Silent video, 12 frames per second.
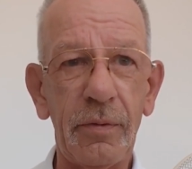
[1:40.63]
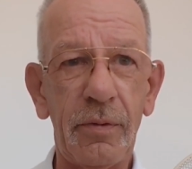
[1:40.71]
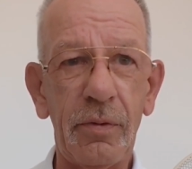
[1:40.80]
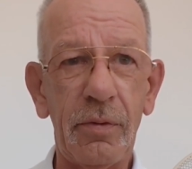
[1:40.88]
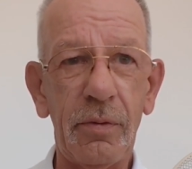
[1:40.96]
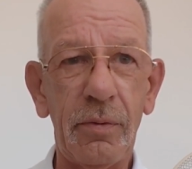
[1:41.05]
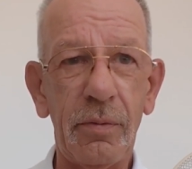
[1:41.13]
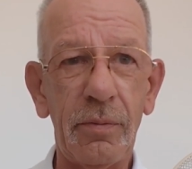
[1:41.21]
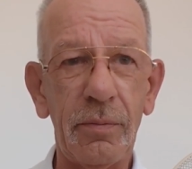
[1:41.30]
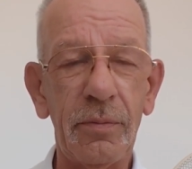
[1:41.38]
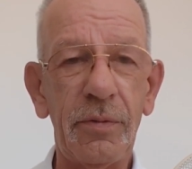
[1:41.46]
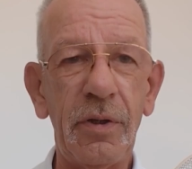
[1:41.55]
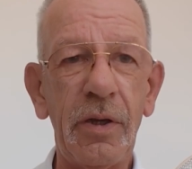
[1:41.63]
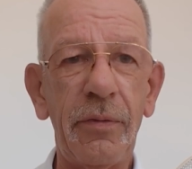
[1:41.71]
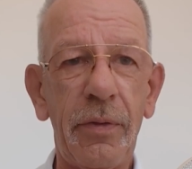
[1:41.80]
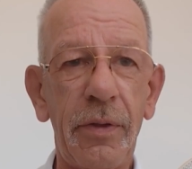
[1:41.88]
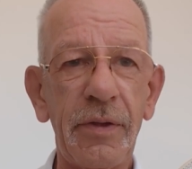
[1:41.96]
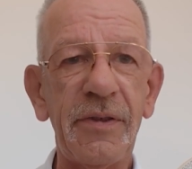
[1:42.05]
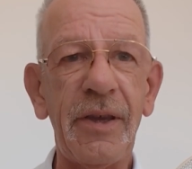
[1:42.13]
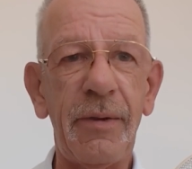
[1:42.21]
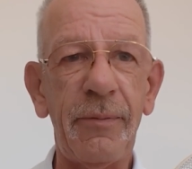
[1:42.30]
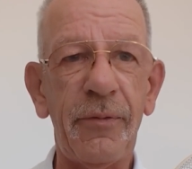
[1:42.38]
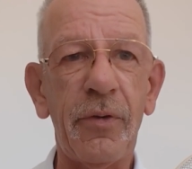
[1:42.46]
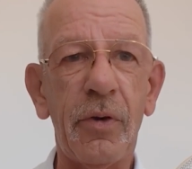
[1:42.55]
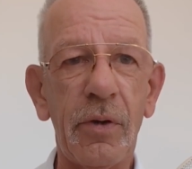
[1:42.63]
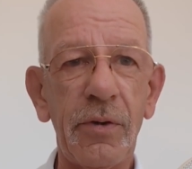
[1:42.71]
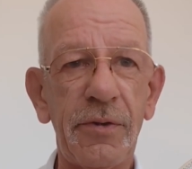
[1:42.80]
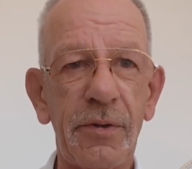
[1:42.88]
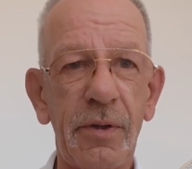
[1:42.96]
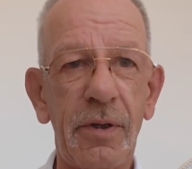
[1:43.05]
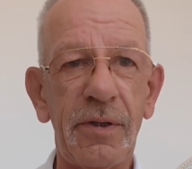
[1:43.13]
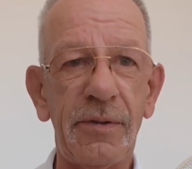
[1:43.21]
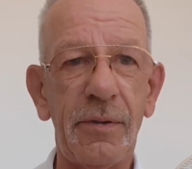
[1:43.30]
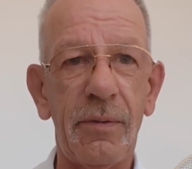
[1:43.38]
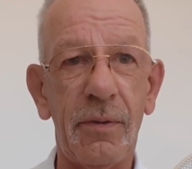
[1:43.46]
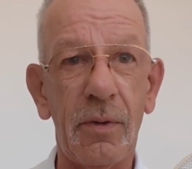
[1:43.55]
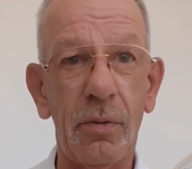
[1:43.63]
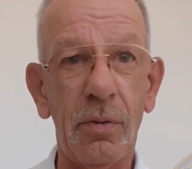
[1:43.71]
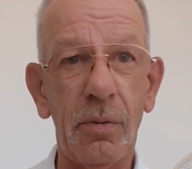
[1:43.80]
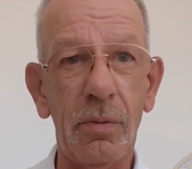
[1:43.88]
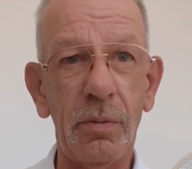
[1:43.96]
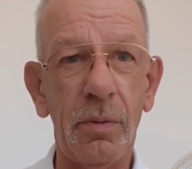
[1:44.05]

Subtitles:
to deliver the same force as those